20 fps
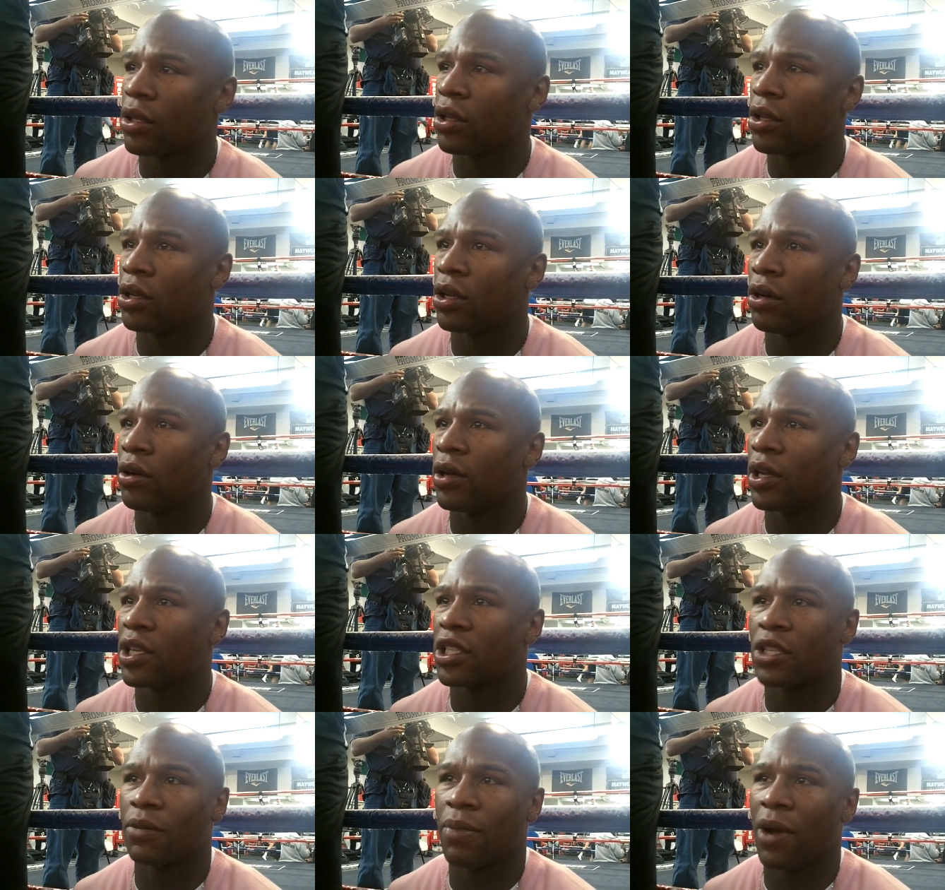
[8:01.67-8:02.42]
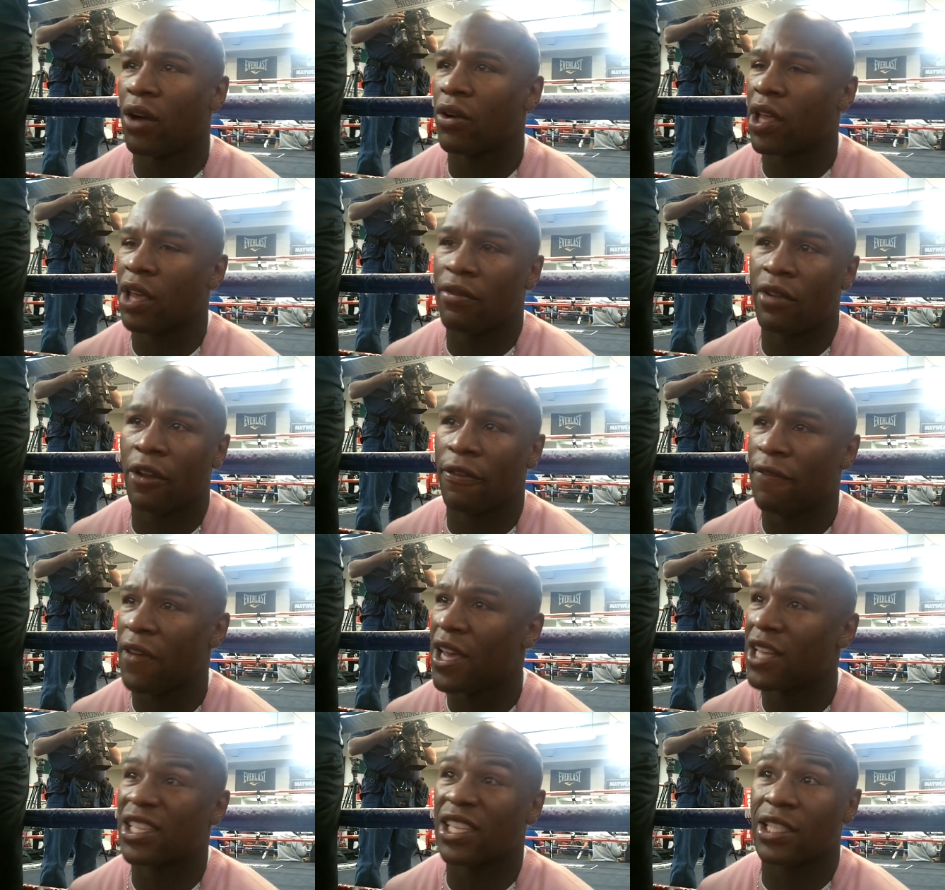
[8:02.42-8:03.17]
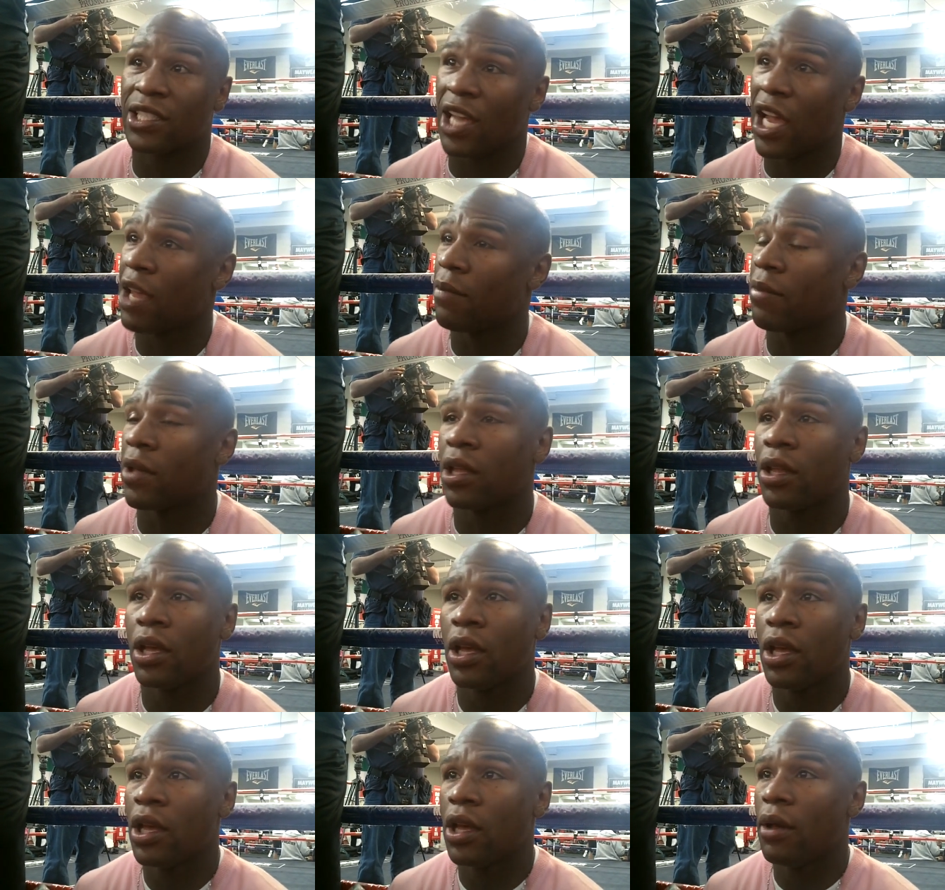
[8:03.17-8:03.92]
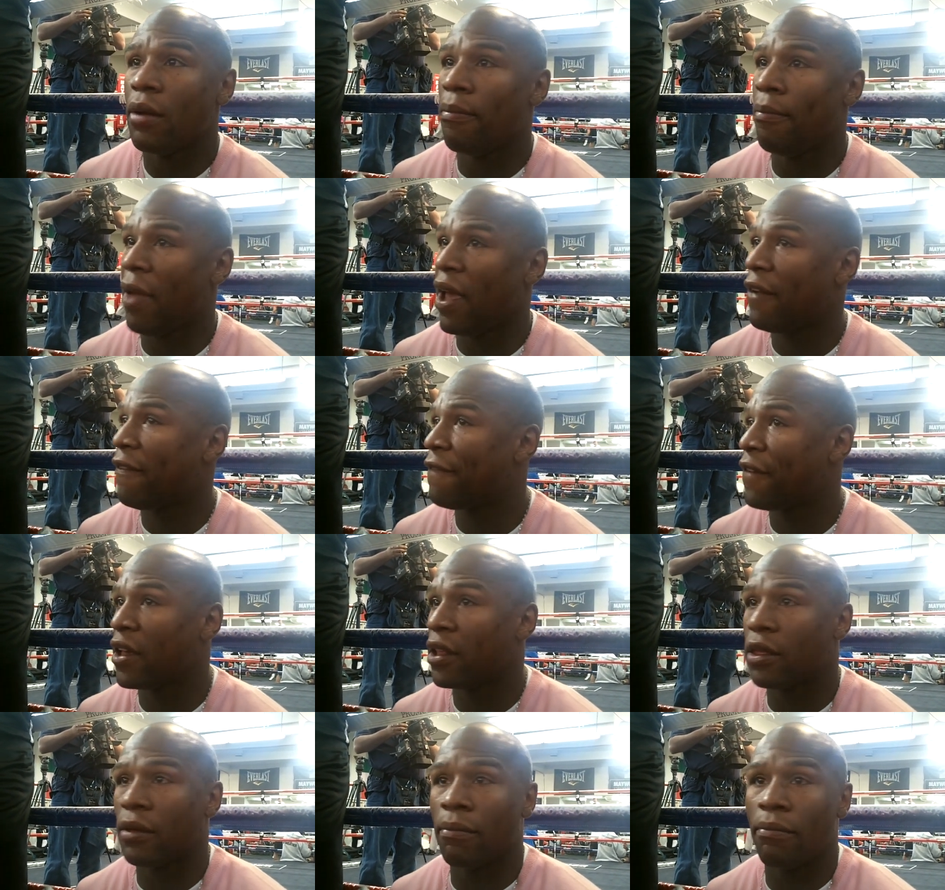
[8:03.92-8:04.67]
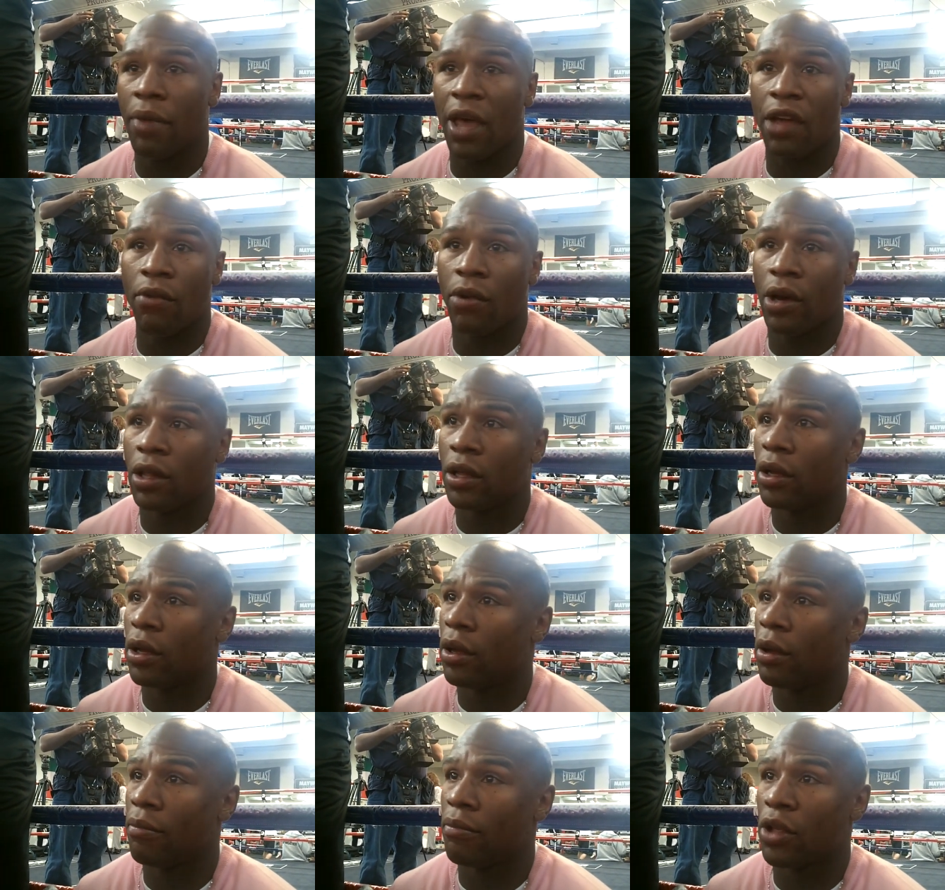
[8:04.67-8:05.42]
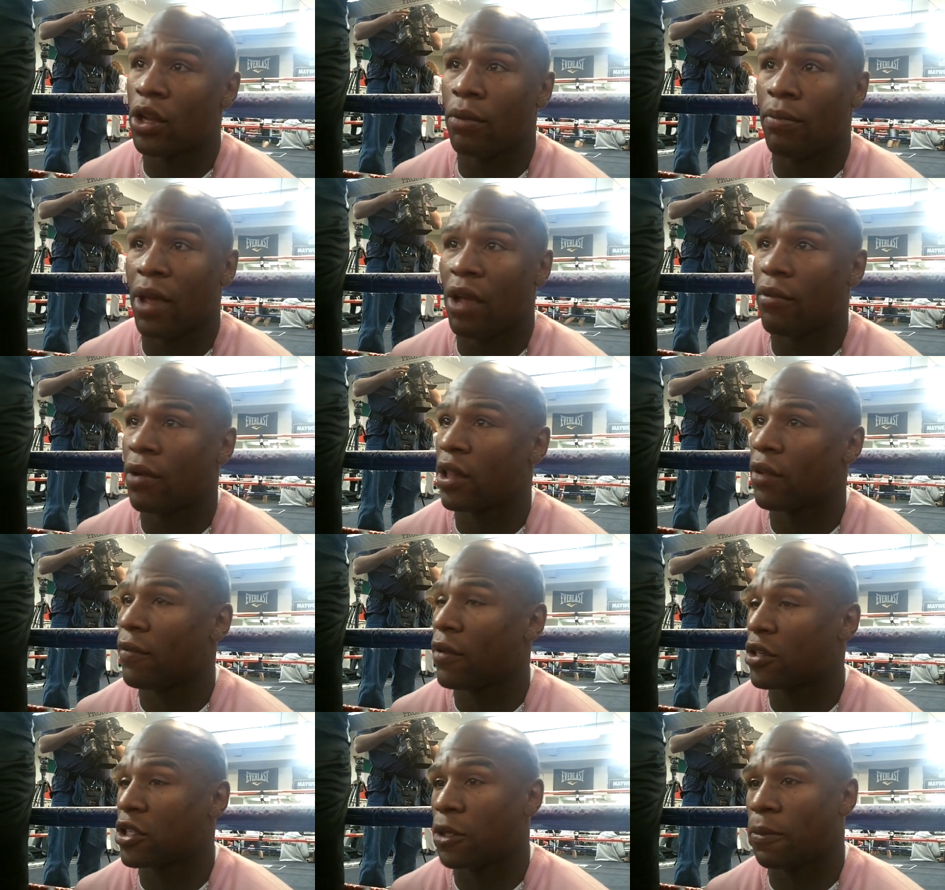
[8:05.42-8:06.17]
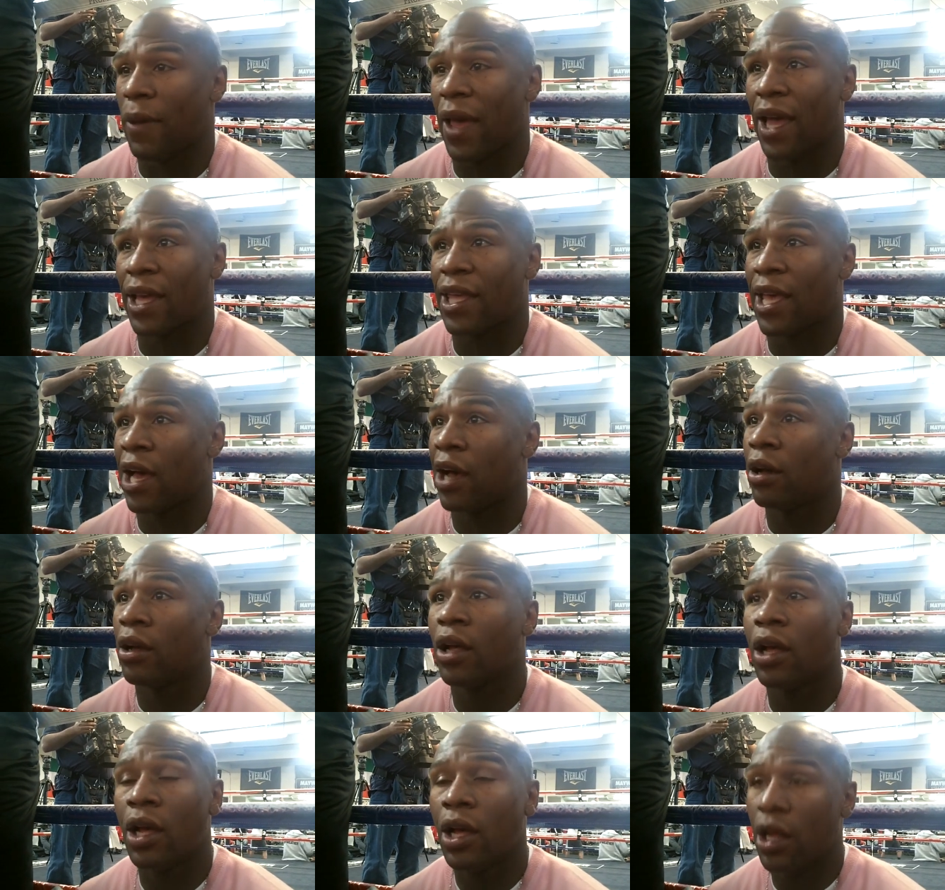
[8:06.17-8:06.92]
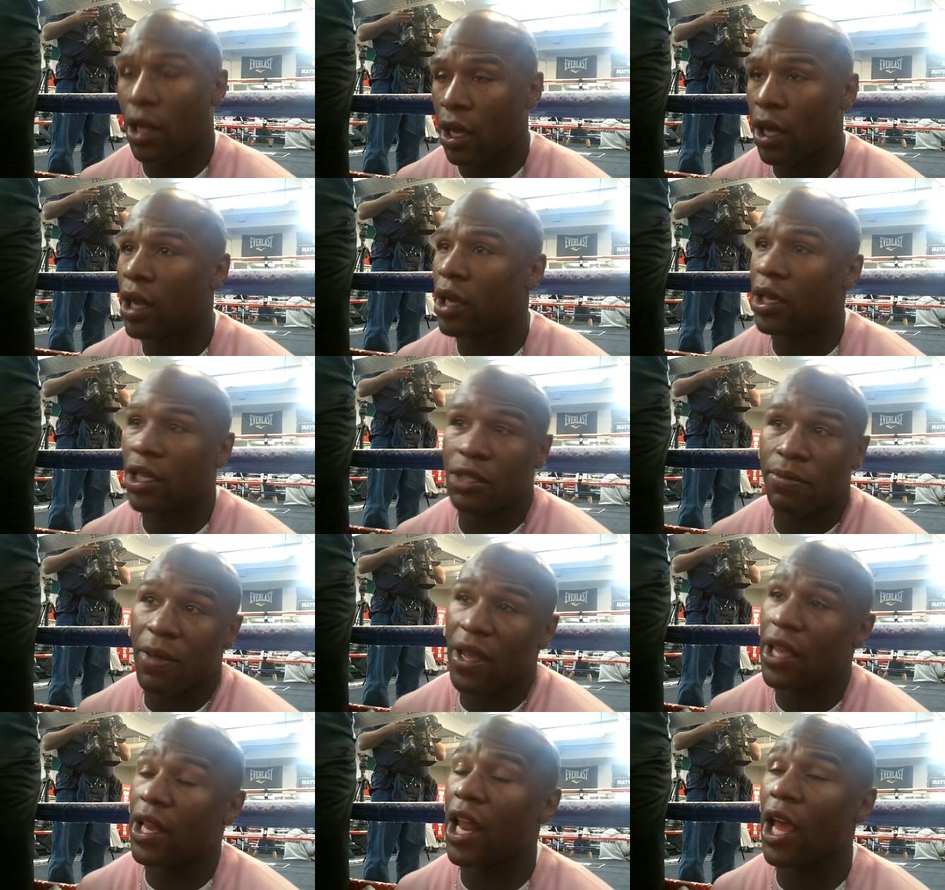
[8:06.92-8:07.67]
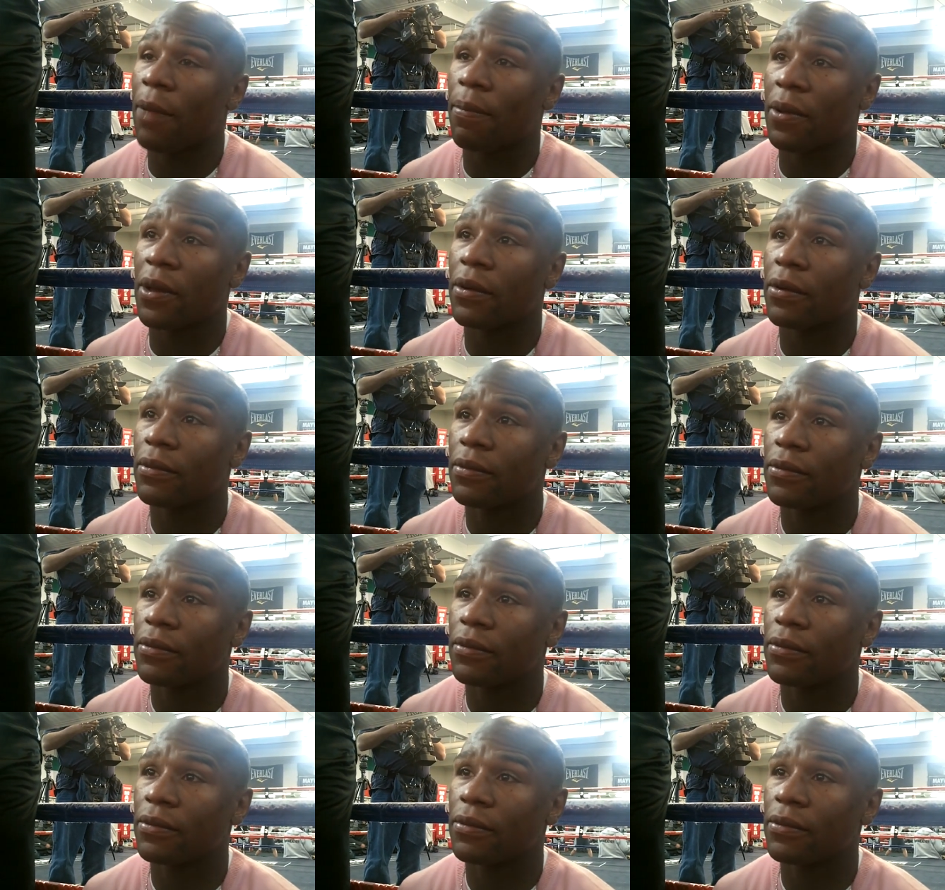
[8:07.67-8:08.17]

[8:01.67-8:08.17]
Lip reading: You know, and it's about giving the fans excitement. Mayweather versus Pacquiao. Let's make it happen.